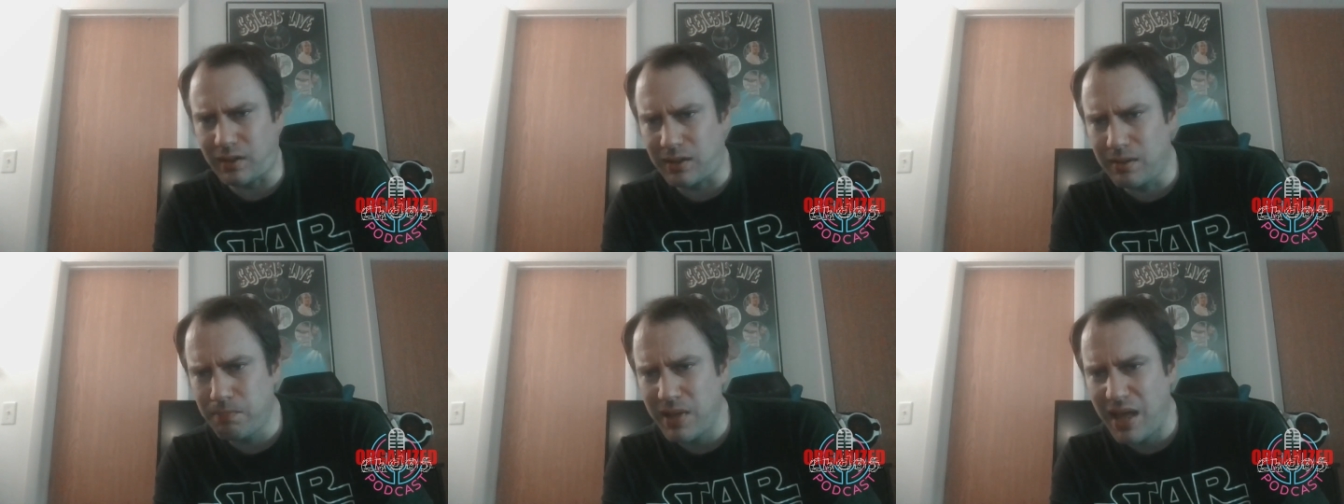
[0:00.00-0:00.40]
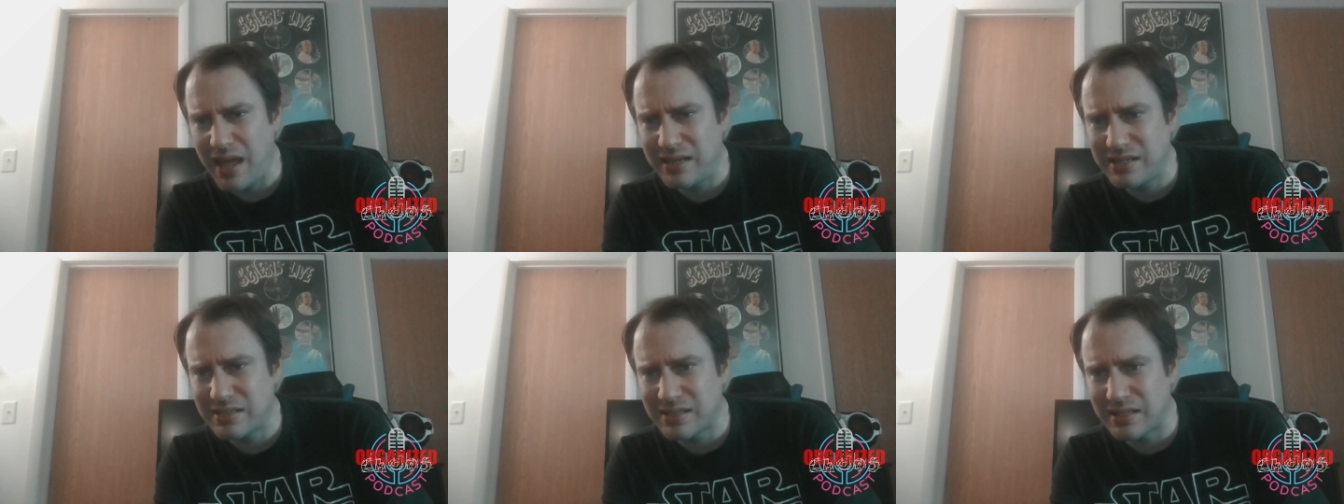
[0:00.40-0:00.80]
but I
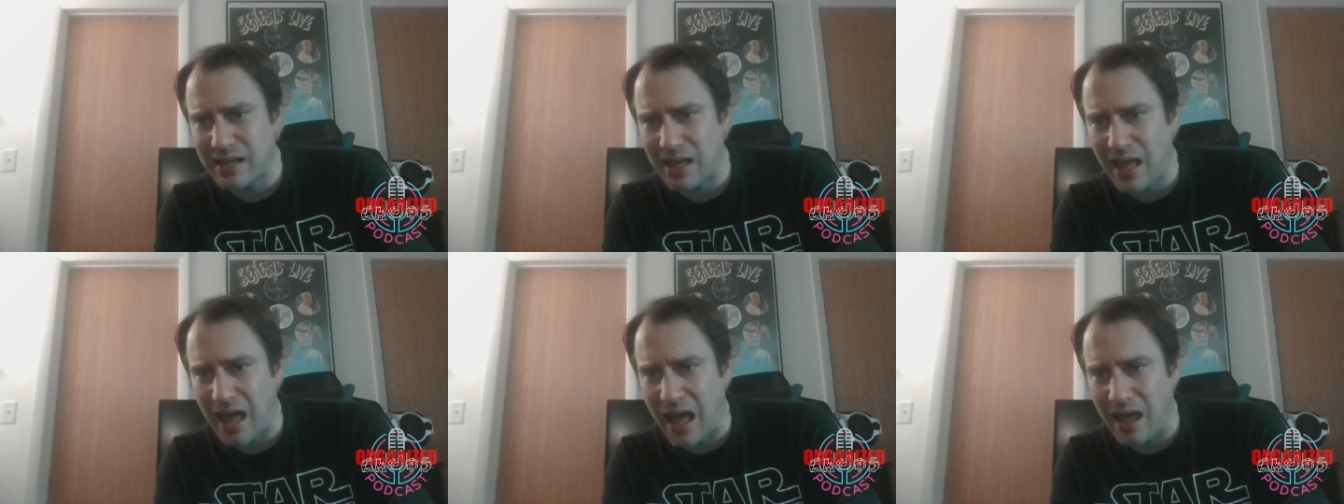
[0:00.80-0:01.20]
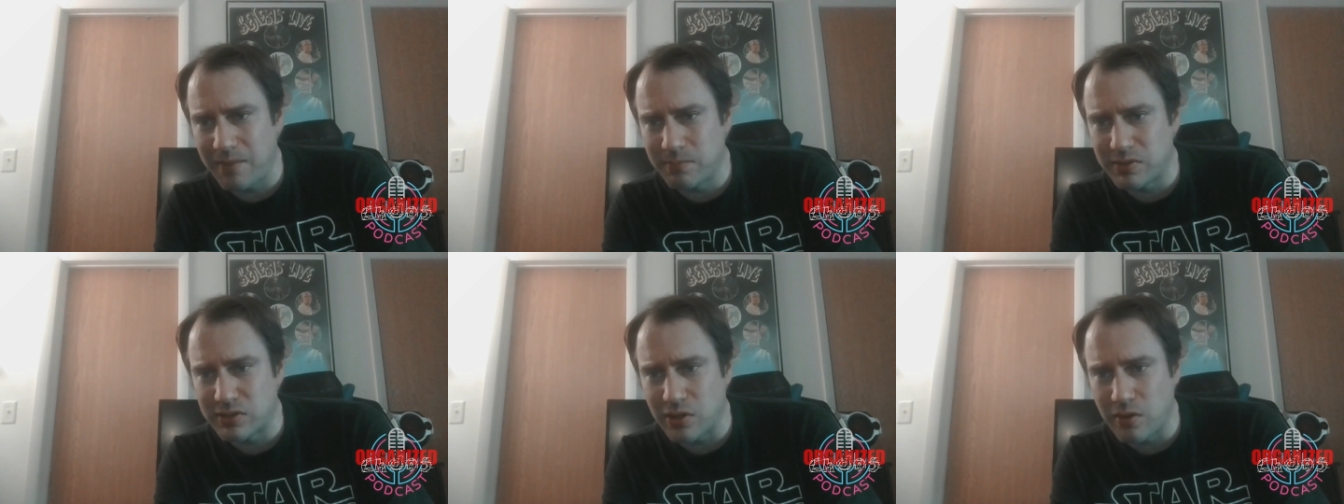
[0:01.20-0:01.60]
just
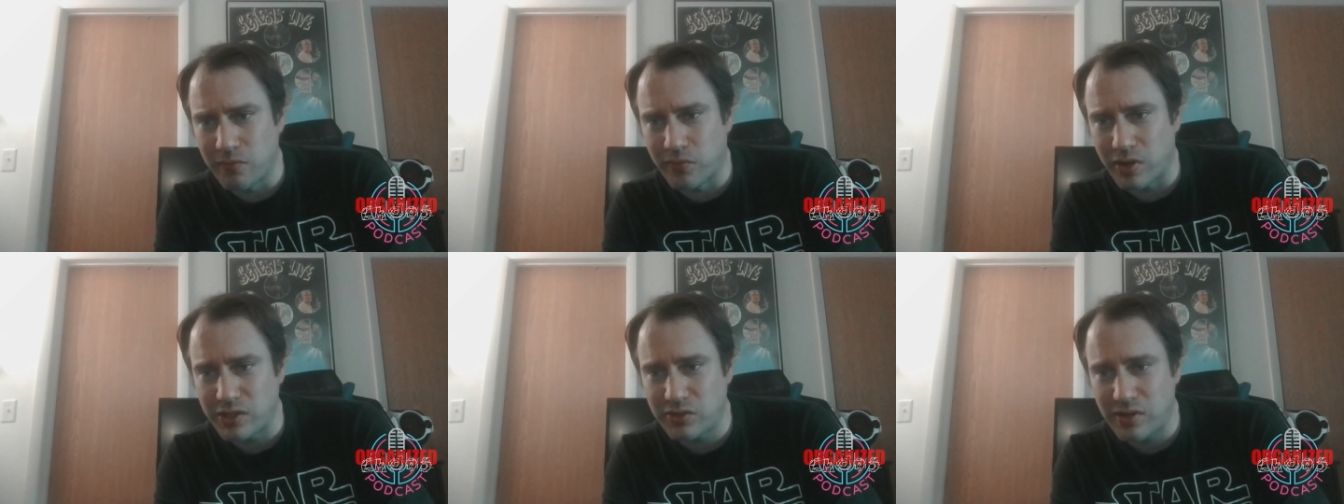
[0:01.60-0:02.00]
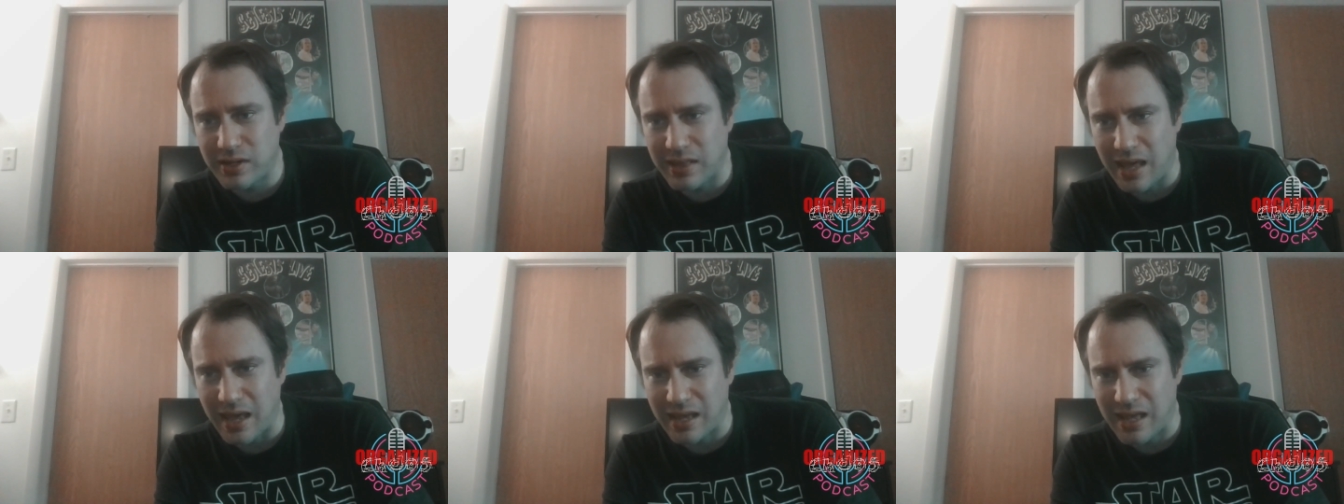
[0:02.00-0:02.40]
I'm so frustrated
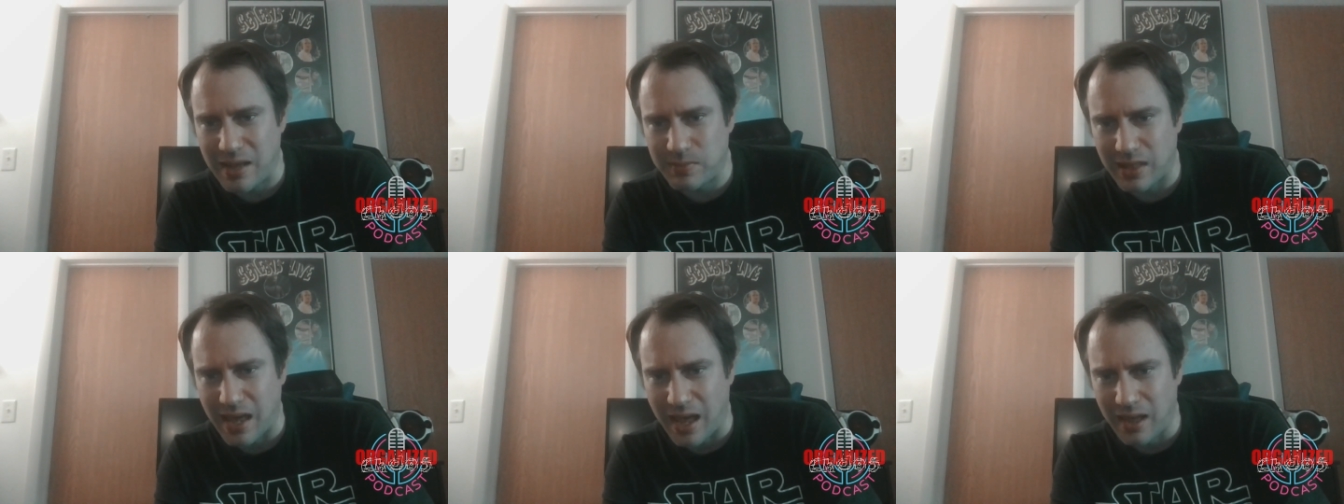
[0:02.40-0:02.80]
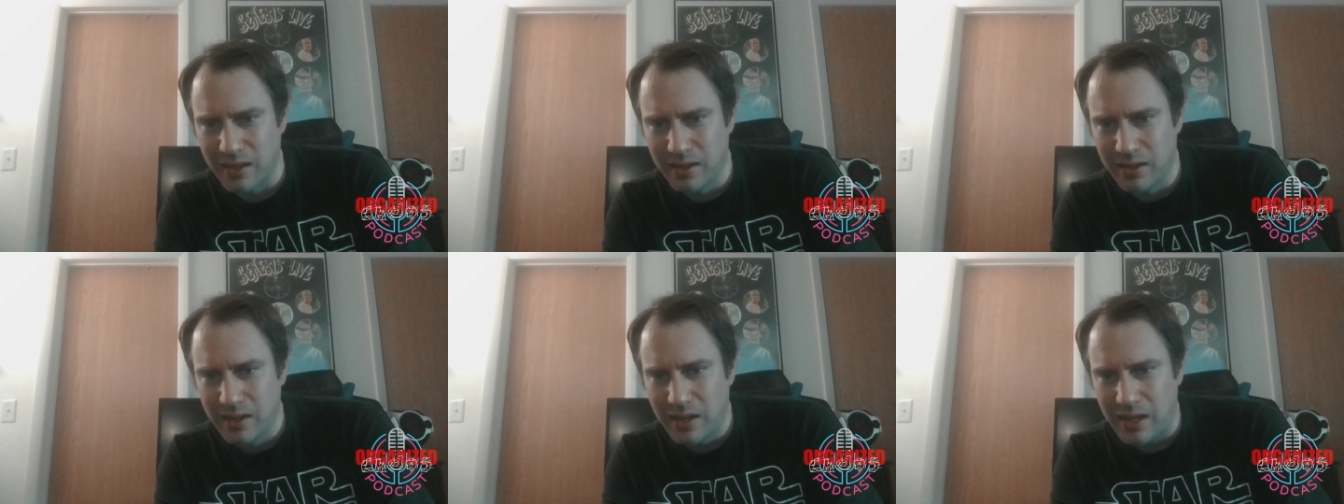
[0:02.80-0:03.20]
that came to that.
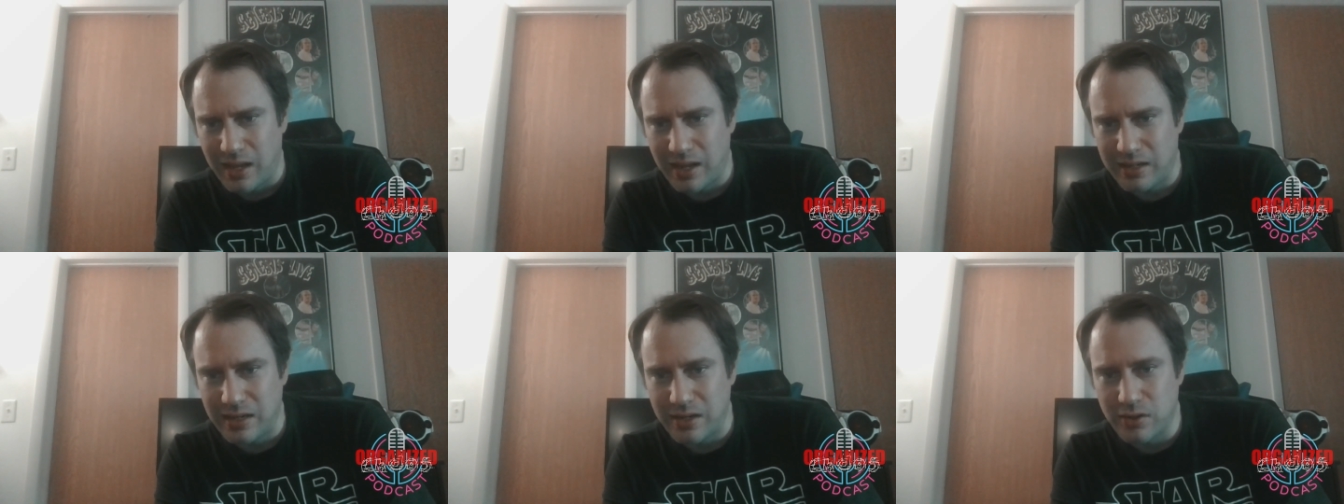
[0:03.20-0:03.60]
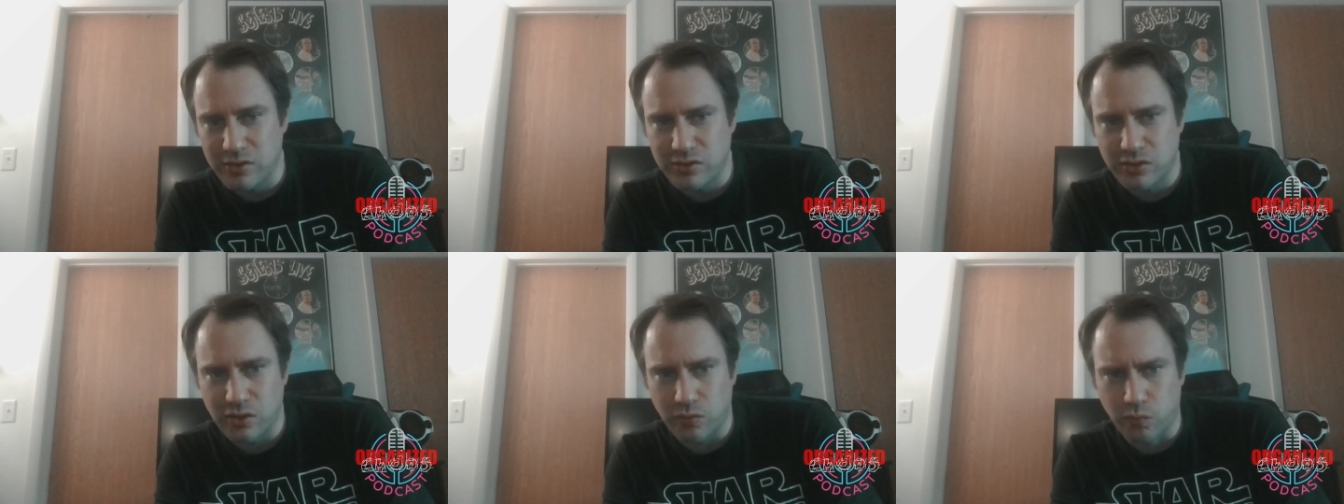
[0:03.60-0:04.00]
And
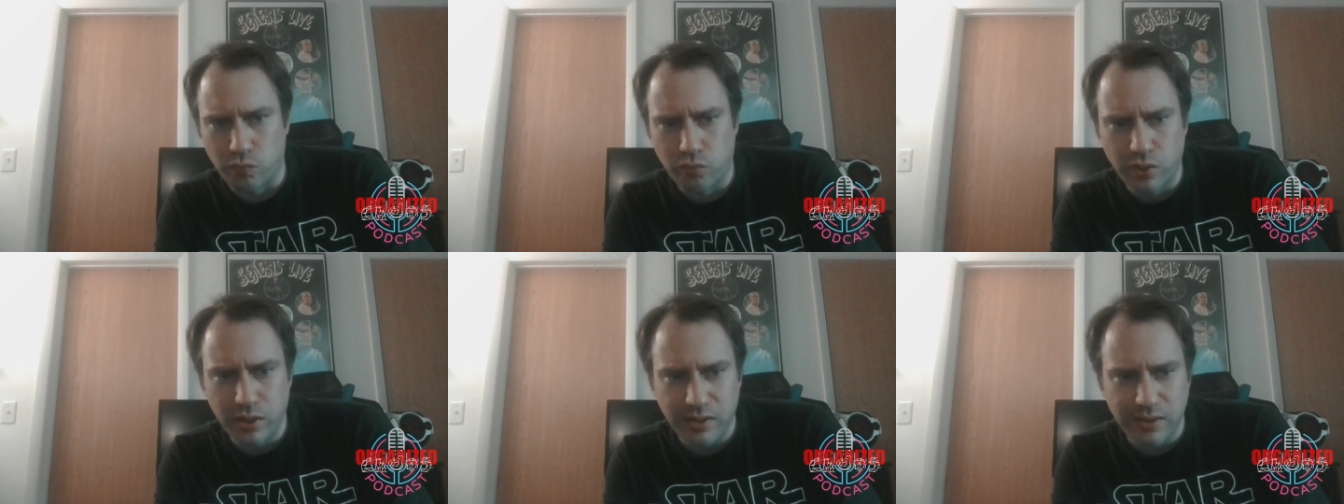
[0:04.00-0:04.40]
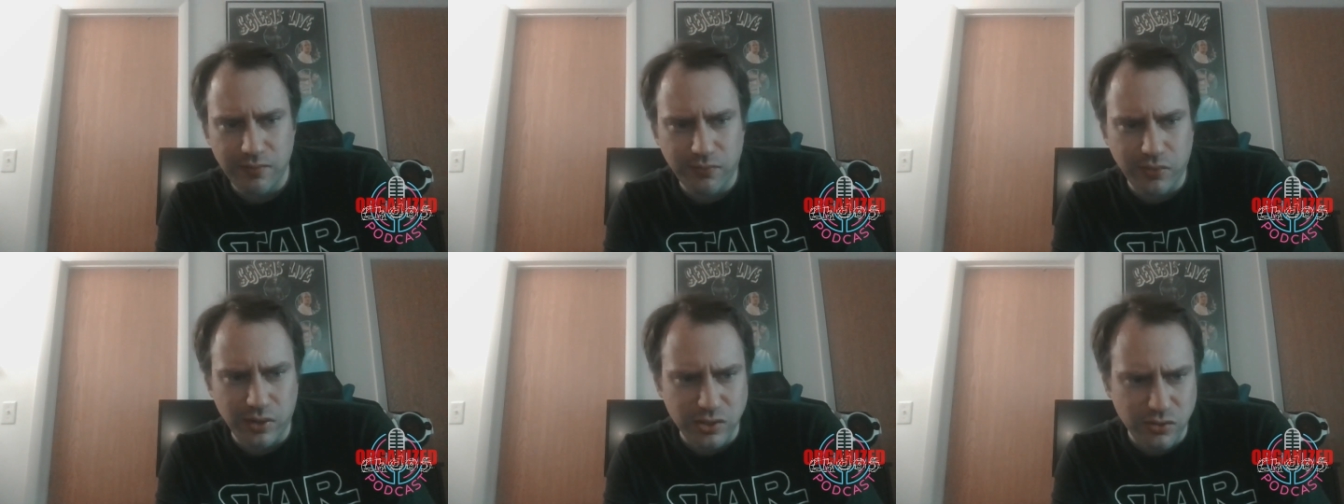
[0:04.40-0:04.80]
here's the really
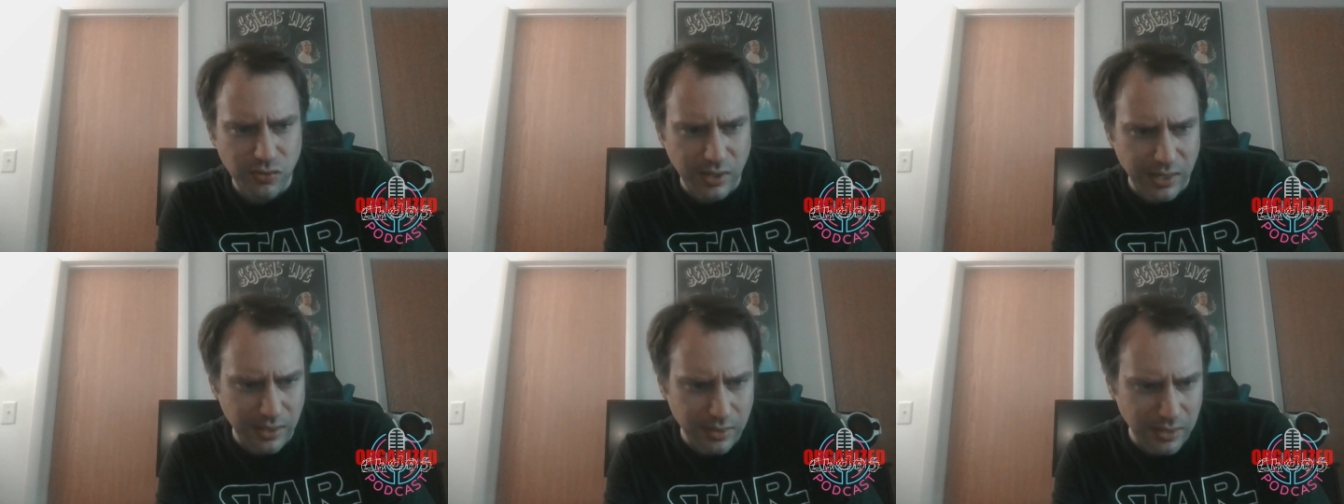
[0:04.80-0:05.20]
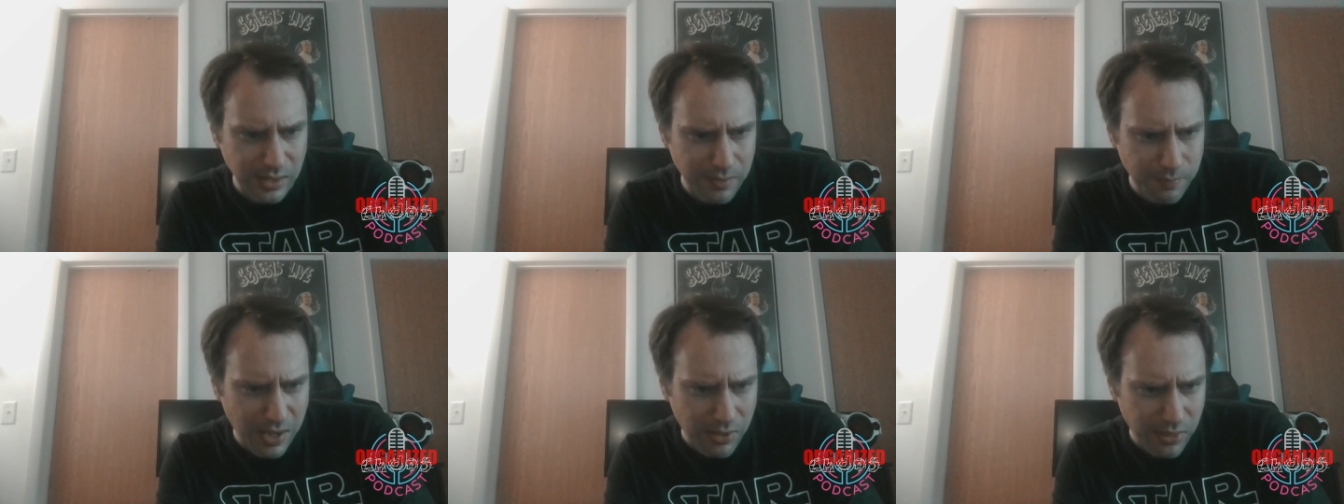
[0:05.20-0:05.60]
frustrating thing
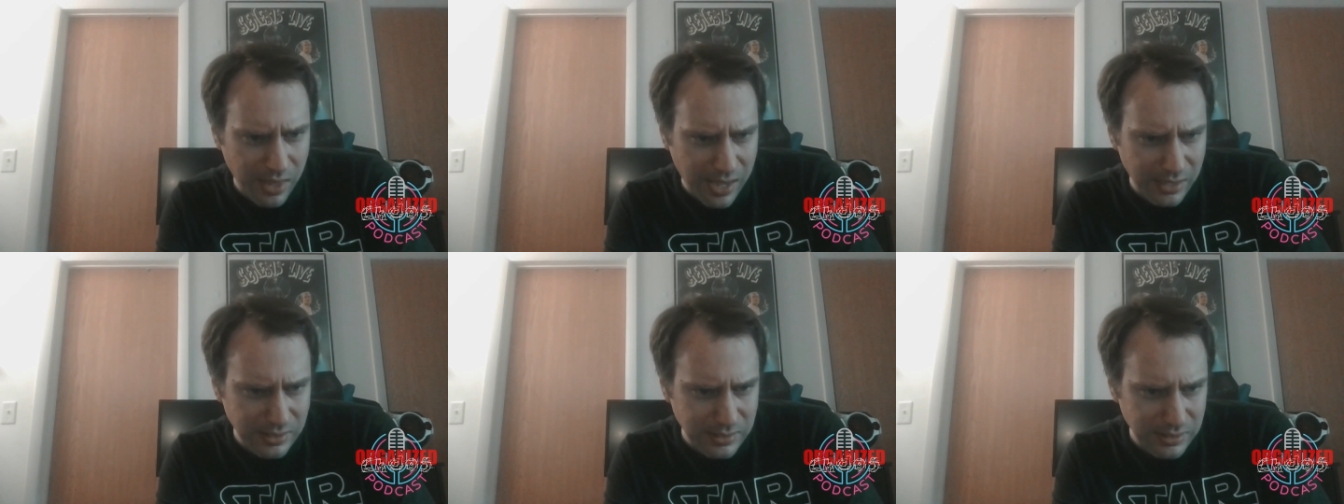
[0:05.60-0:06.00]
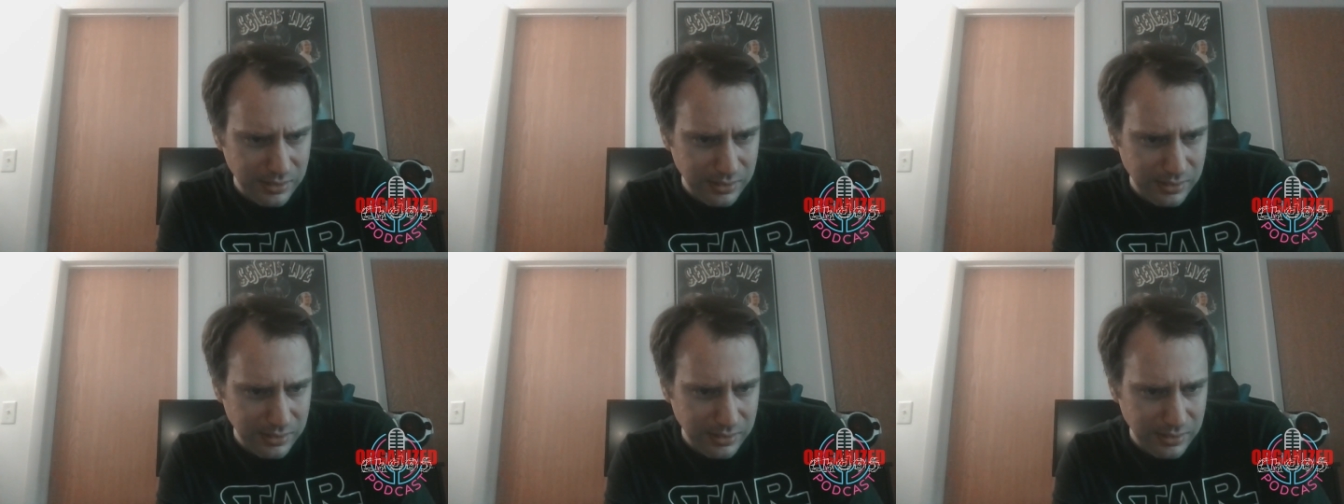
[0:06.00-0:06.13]
about that.